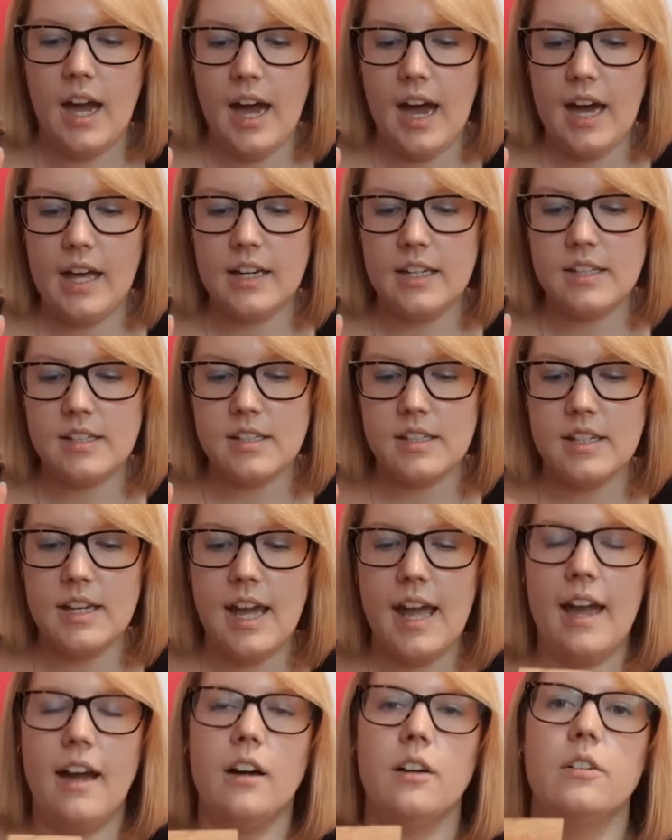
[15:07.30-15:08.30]
And
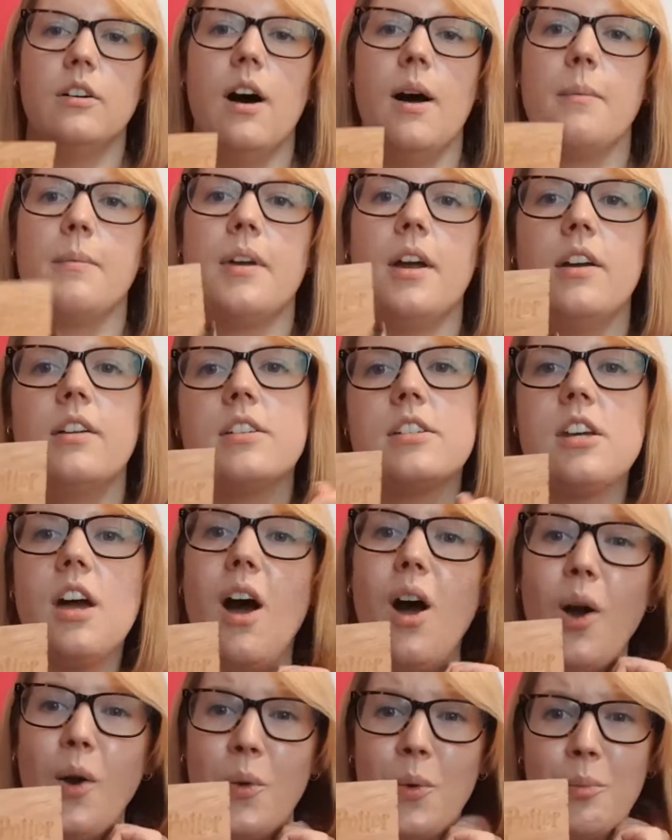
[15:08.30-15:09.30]
now I'm going to
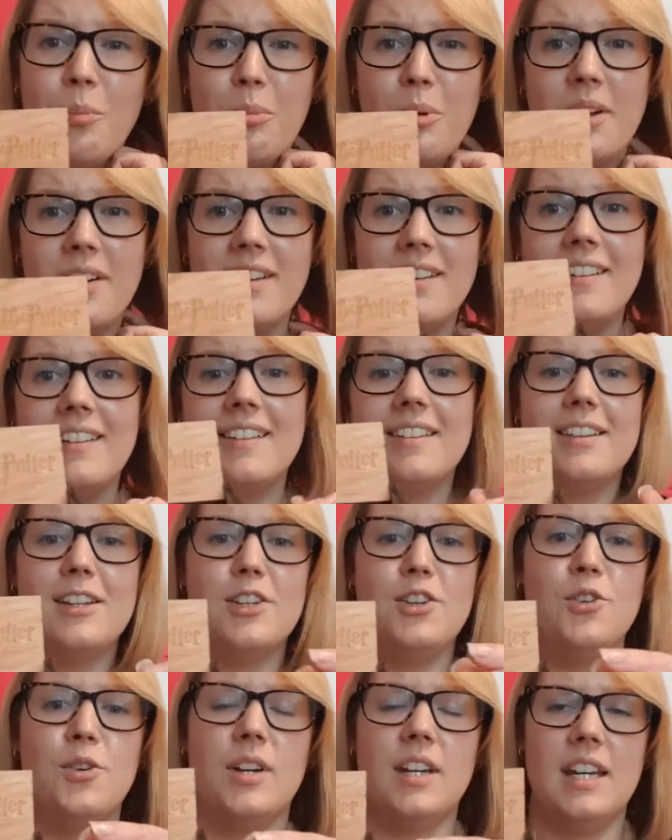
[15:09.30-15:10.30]
hope that
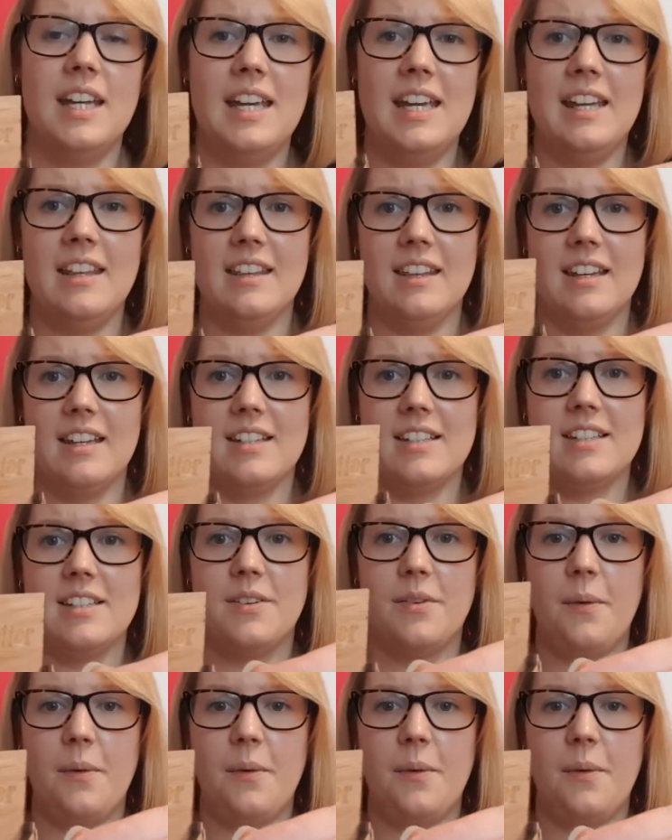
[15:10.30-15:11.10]
you can hear this.